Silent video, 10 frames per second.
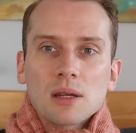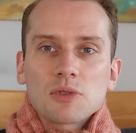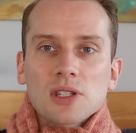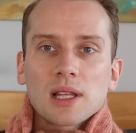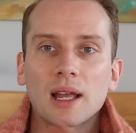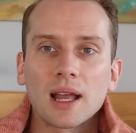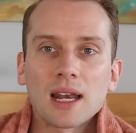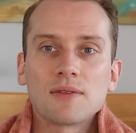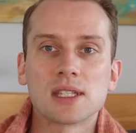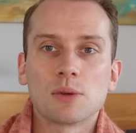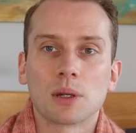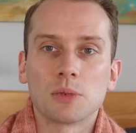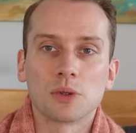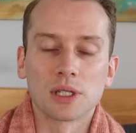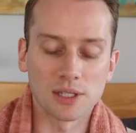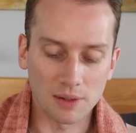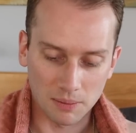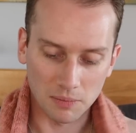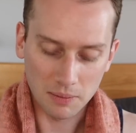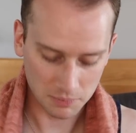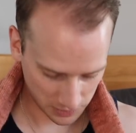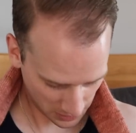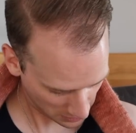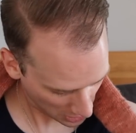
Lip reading: I'm just like, I can't even see what I'm doing, so I'm